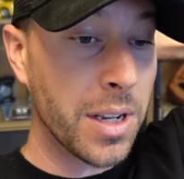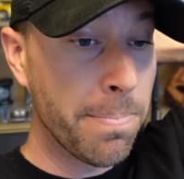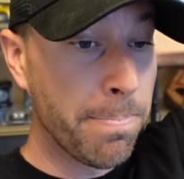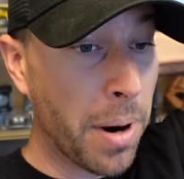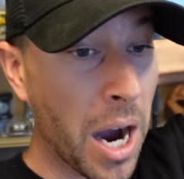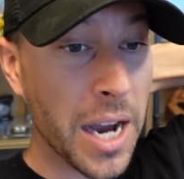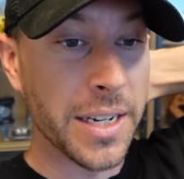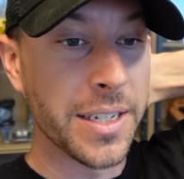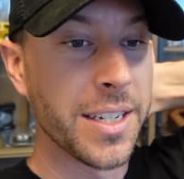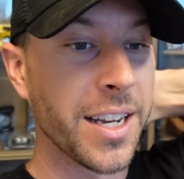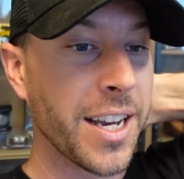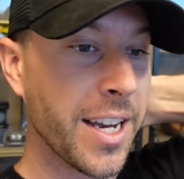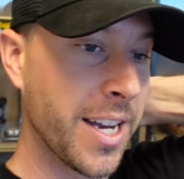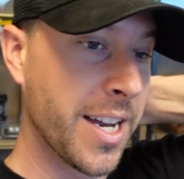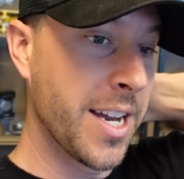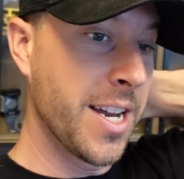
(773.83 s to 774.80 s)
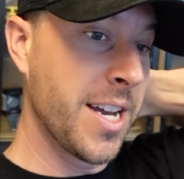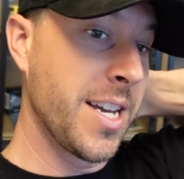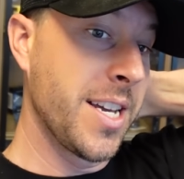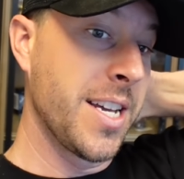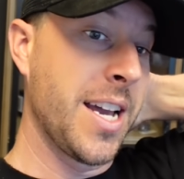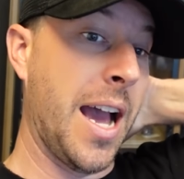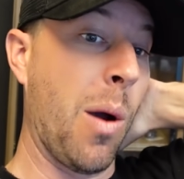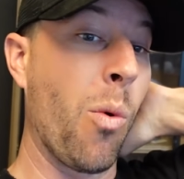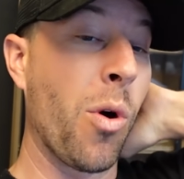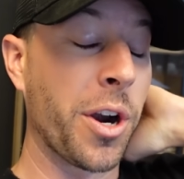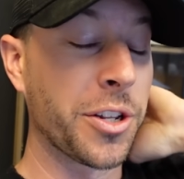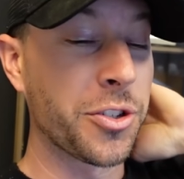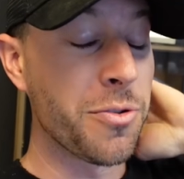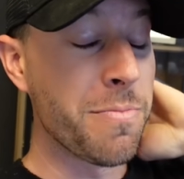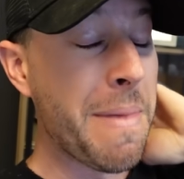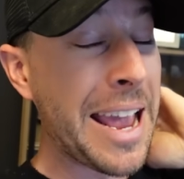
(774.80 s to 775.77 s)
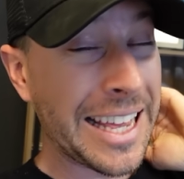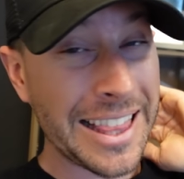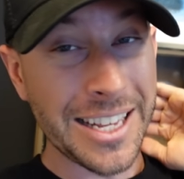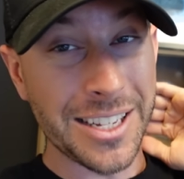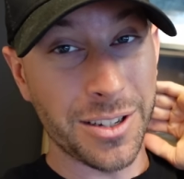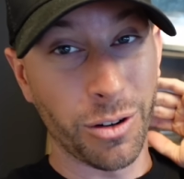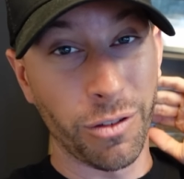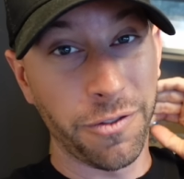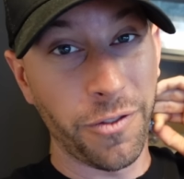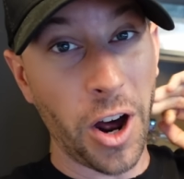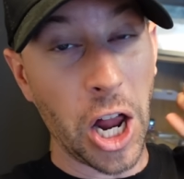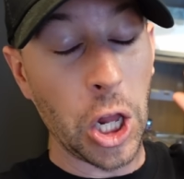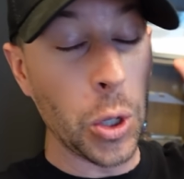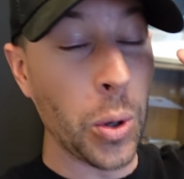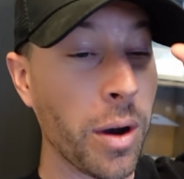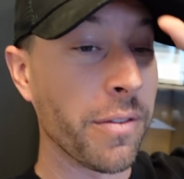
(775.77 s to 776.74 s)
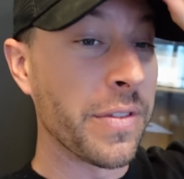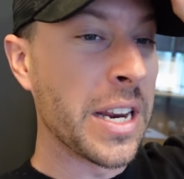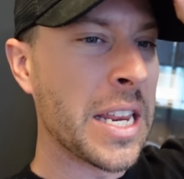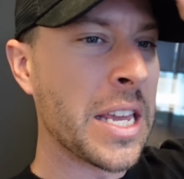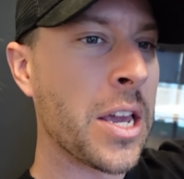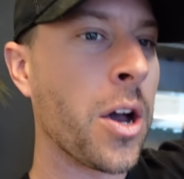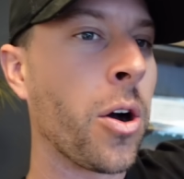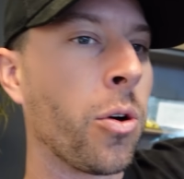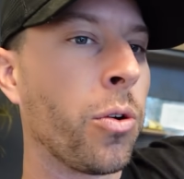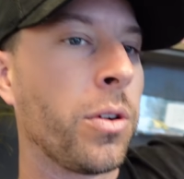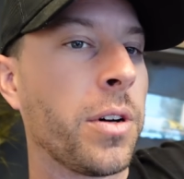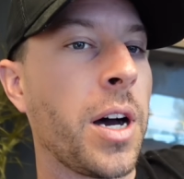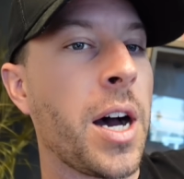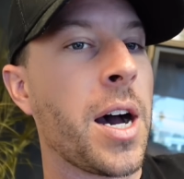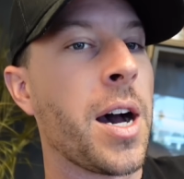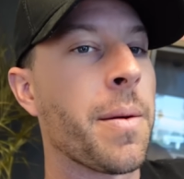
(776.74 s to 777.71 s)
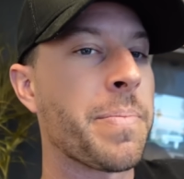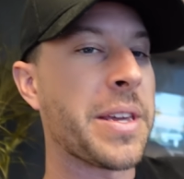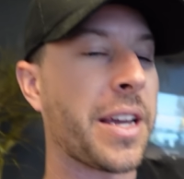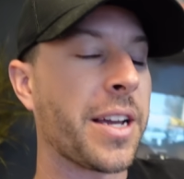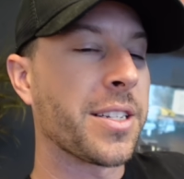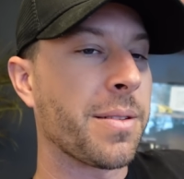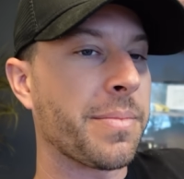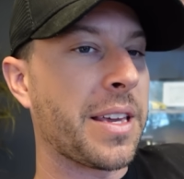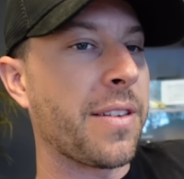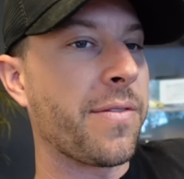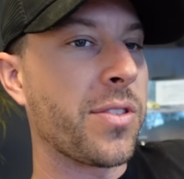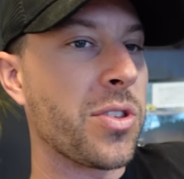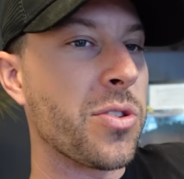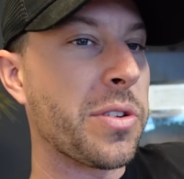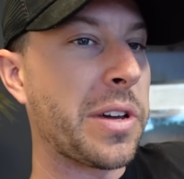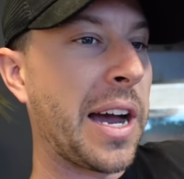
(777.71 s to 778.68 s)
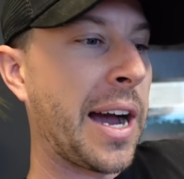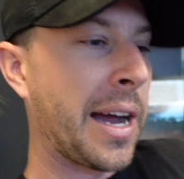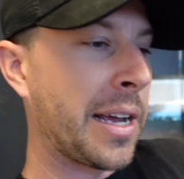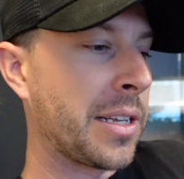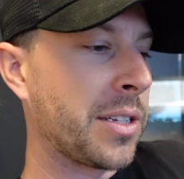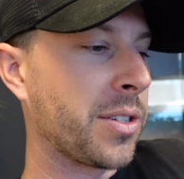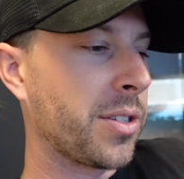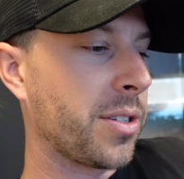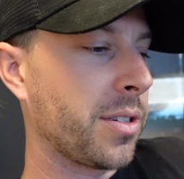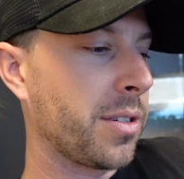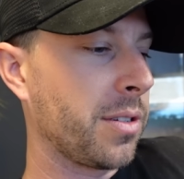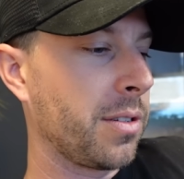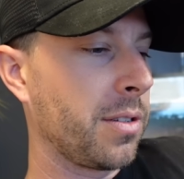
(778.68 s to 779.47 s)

But I wanted to make this little follow-up video because I'm giving you guys